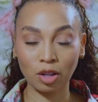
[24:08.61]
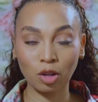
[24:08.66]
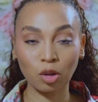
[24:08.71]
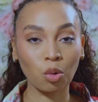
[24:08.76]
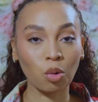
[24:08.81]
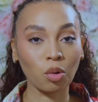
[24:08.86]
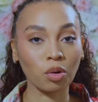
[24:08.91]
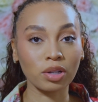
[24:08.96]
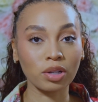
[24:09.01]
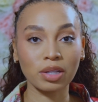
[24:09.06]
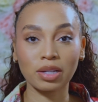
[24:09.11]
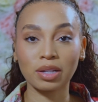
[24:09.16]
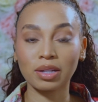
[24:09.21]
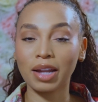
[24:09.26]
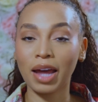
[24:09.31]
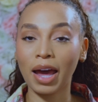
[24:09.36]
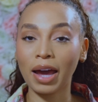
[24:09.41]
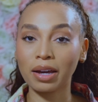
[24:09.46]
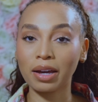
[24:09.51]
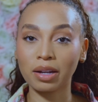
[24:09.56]
The corners are
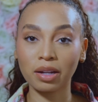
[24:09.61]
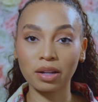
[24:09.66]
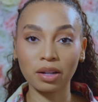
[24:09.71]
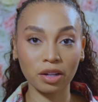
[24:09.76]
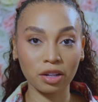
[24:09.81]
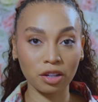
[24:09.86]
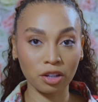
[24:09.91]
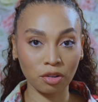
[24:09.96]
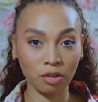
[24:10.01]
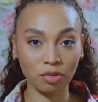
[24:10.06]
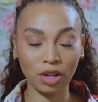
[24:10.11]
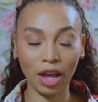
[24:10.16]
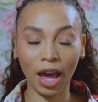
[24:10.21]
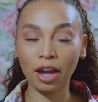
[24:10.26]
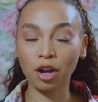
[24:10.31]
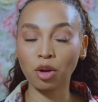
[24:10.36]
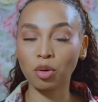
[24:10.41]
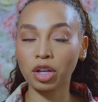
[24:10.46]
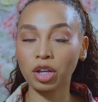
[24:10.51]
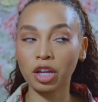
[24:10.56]
not gonna lift. I
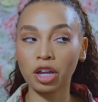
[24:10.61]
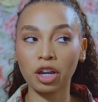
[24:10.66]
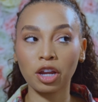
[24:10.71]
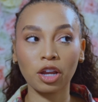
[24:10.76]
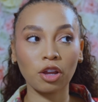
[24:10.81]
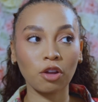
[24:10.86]
don't care